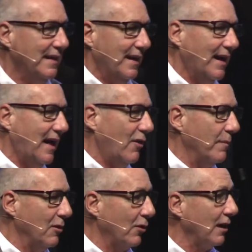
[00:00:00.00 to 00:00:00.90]
Uh, we've
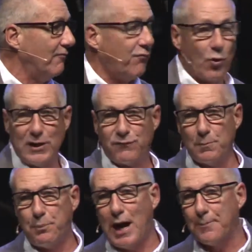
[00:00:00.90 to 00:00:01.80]
been looking at four
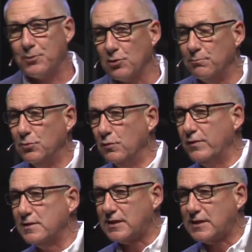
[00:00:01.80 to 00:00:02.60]
different popular movies